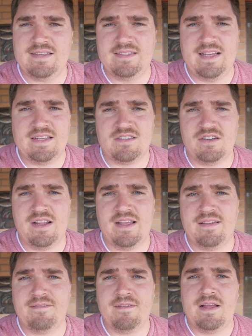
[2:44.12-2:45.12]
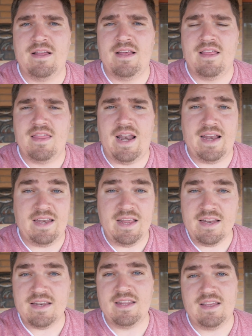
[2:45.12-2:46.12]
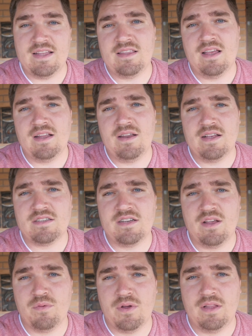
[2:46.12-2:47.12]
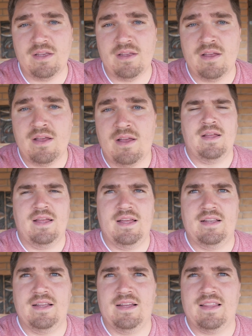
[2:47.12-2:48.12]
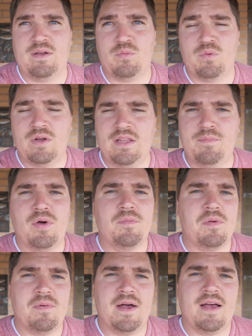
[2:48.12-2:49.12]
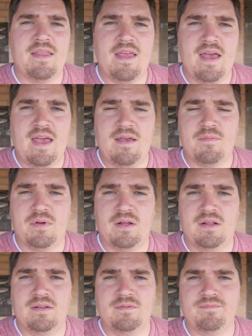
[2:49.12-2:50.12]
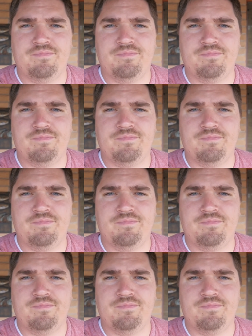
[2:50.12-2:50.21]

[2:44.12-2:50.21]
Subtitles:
yesterday, that I needed to get done yesterday, really. And that really put me behind the 8 ball.